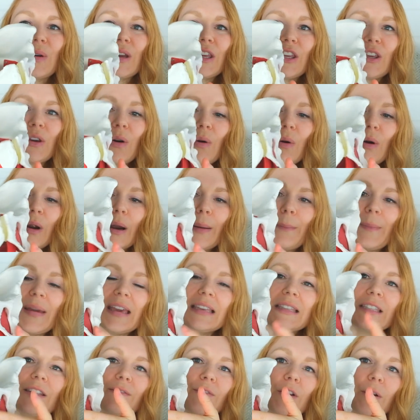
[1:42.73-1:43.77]
your
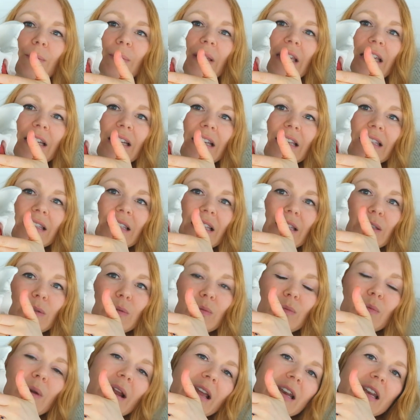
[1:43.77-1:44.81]
base of your penis
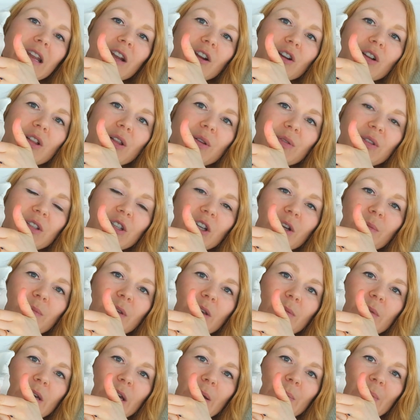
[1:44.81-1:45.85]
is right here close to your
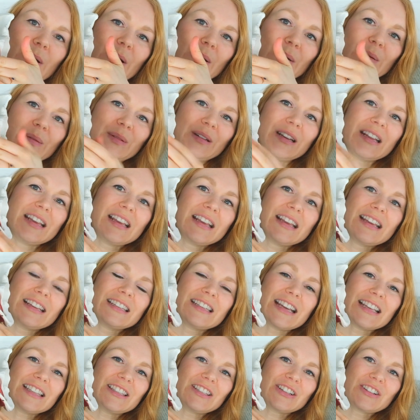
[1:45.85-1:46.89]
pubic bone.
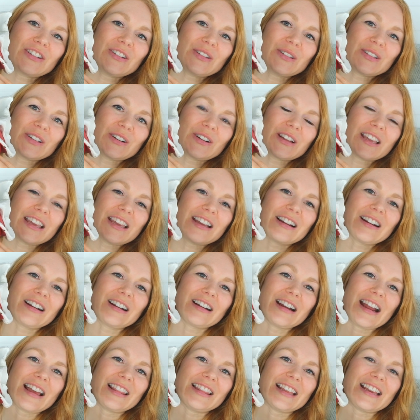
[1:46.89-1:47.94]
Testicles are
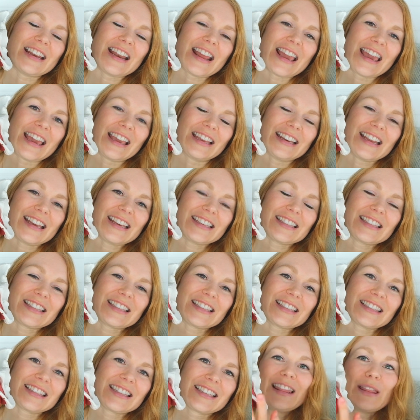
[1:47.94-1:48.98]
here, and then
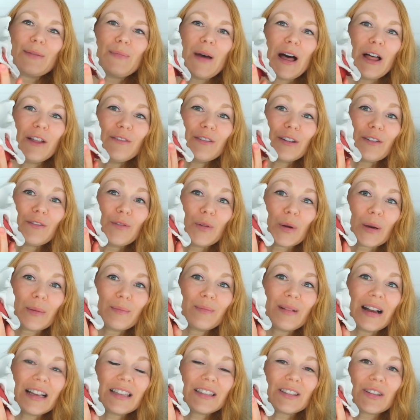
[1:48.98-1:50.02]
anus. The pelvic floor
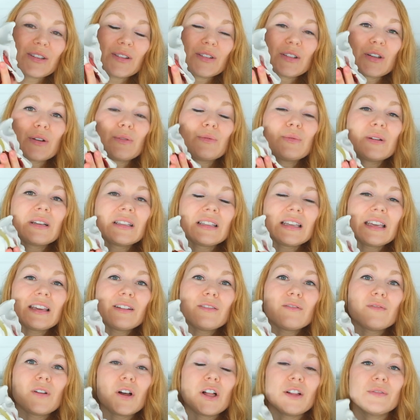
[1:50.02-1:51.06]
muscles are really
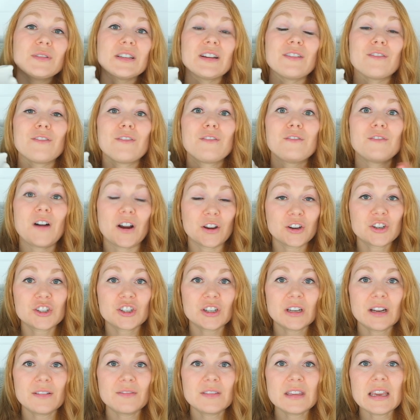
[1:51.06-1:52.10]
involved in
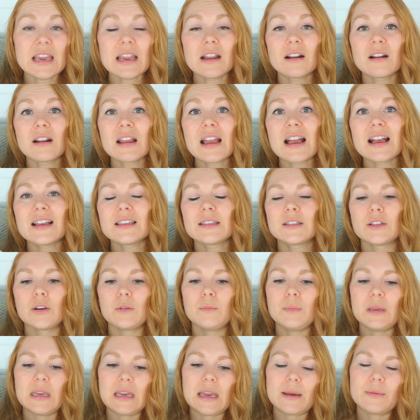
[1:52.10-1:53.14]
function of the area, so
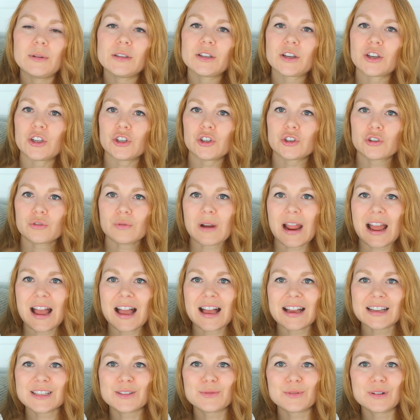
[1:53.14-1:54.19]
being able to
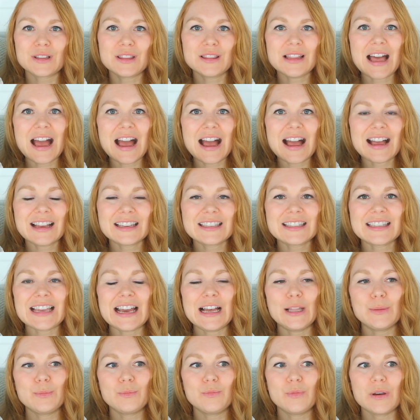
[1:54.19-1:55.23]
contract, relax,
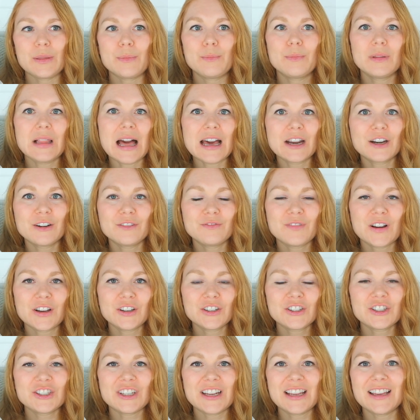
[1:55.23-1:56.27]
help with bladder
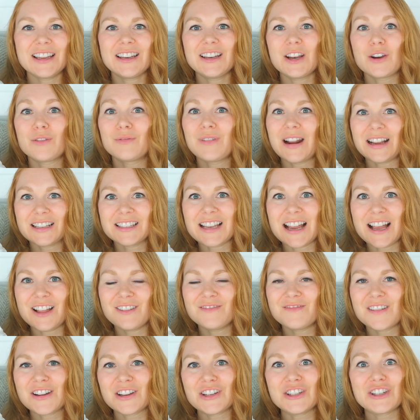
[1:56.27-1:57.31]
function, erectile
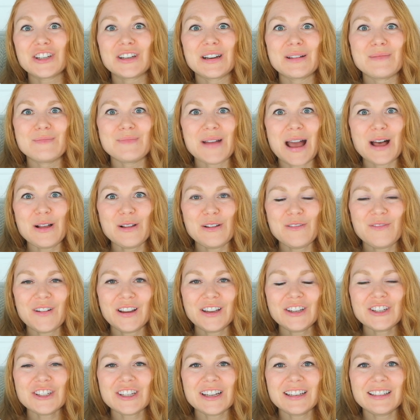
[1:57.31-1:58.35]
function, and bowel
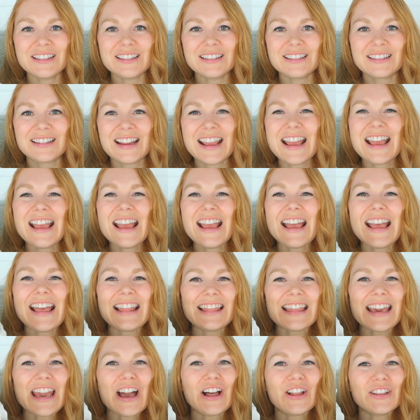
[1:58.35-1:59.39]
function.
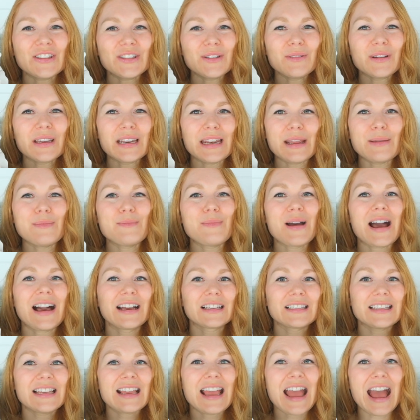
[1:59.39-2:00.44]
They also can
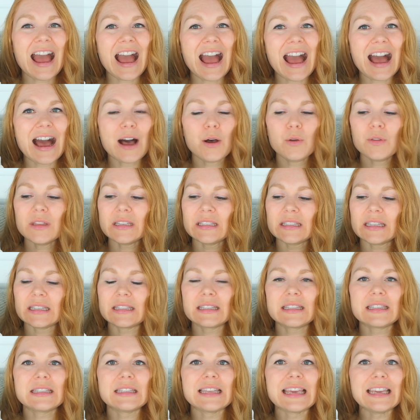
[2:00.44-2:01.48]
impact how the
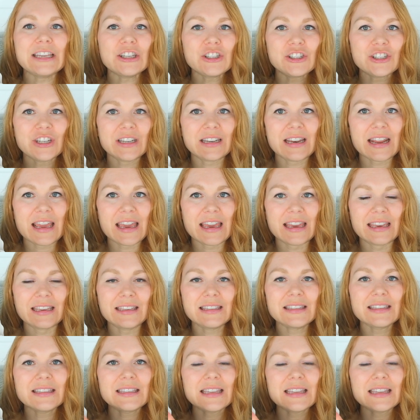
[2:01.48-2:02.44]
sensation is